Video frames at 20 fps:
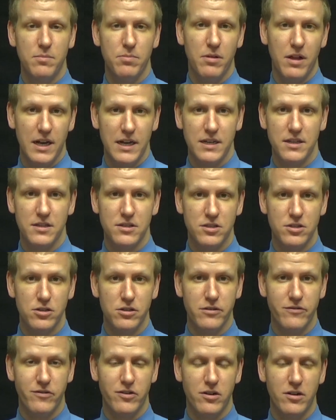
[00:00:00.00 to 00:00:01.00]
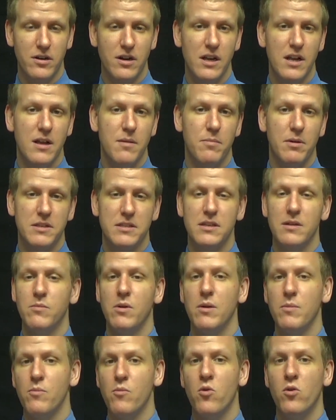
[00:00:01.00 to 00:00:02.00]
apply to the server, but
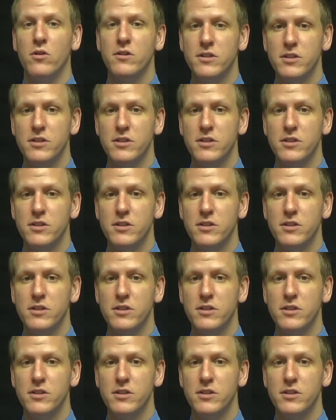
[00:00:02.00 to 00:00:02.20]
somewhat more